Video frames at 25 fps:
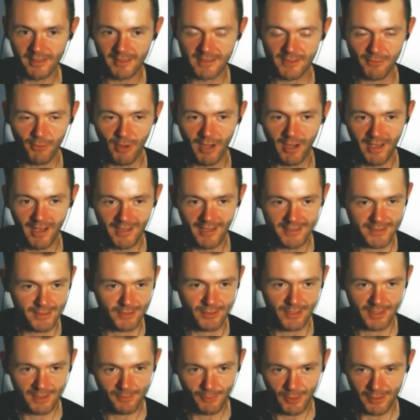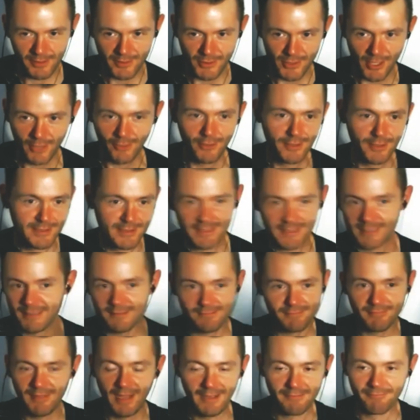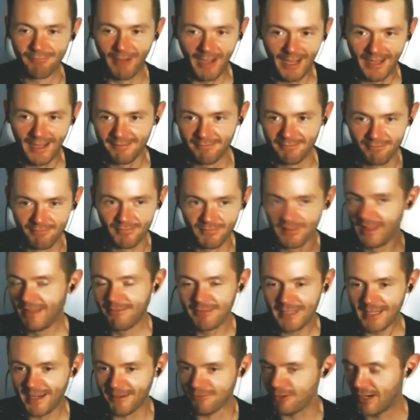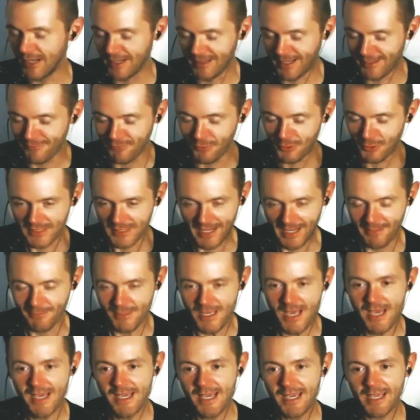It's why I asked you to come on the show. I loved it. I've read it like 4 times.